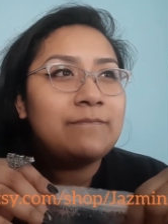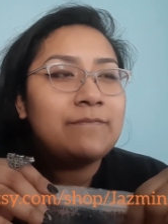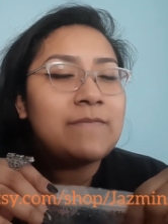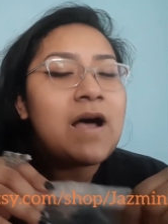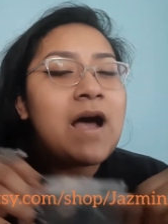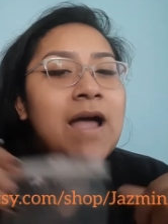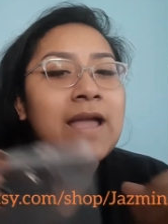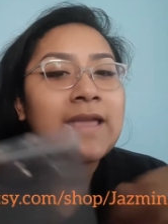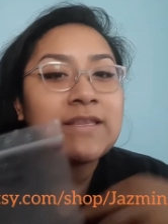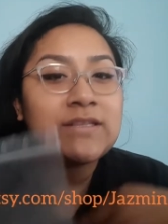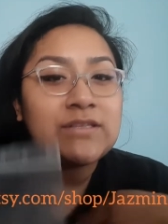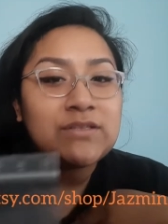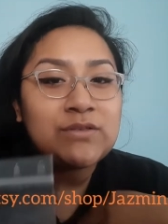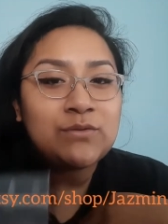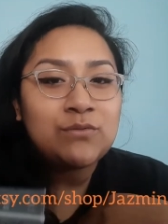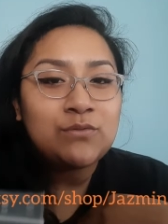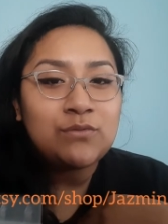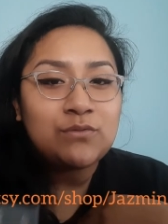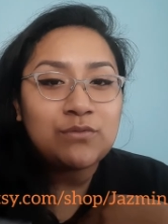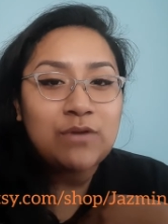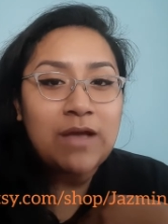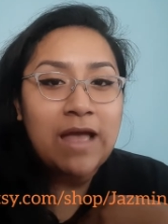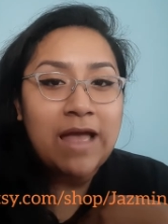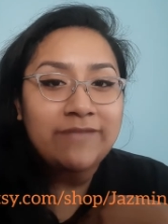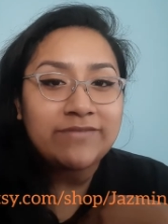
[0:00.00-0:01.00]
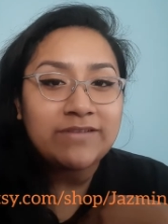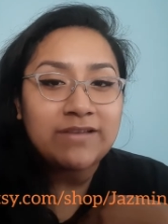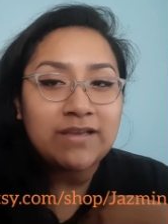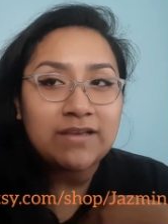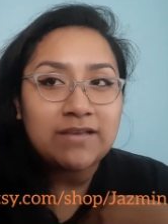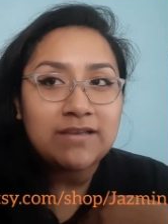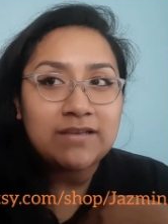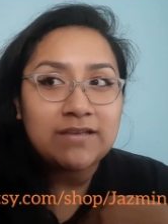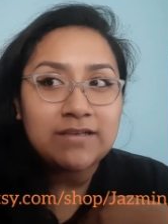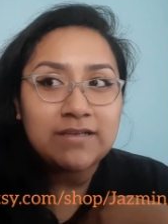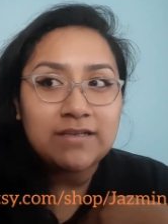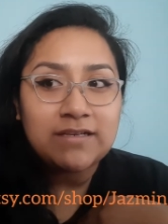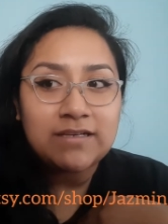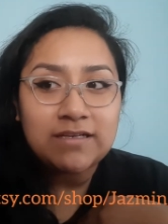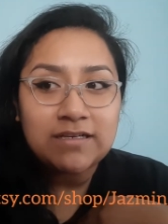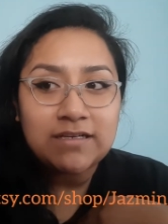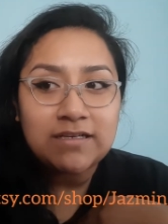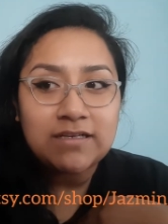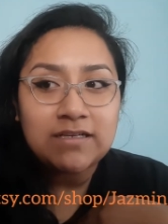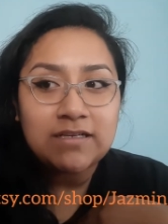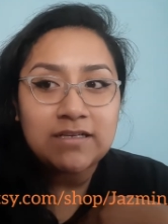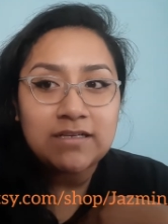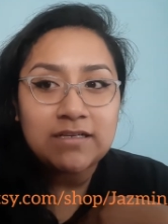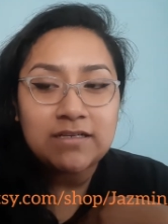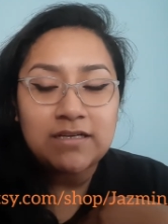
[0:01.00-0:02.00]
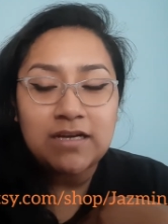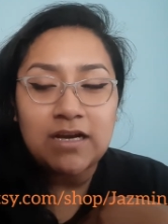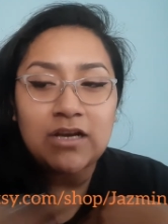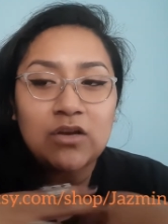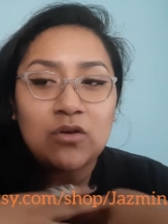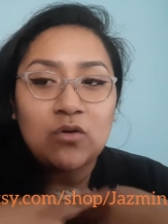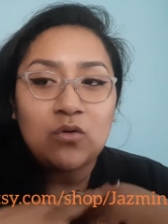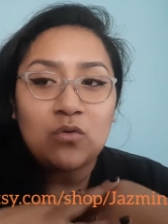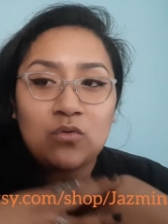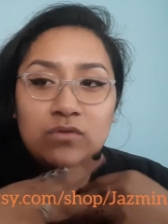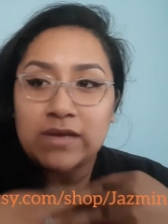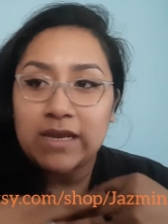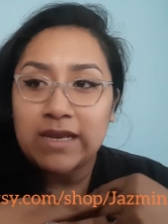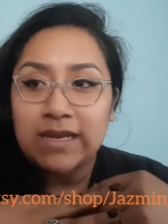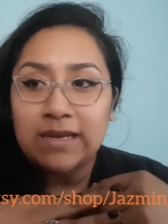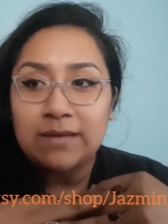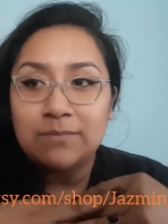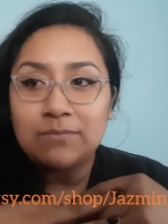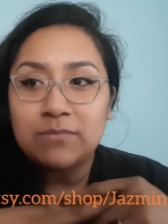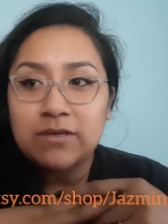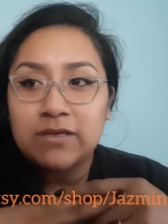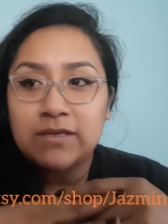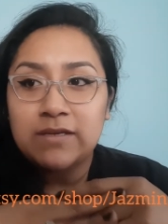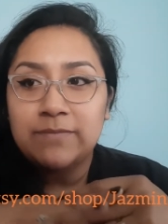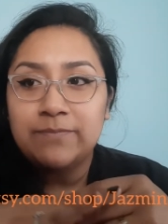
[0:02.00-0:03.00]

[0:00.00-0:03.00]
I too have a uncle named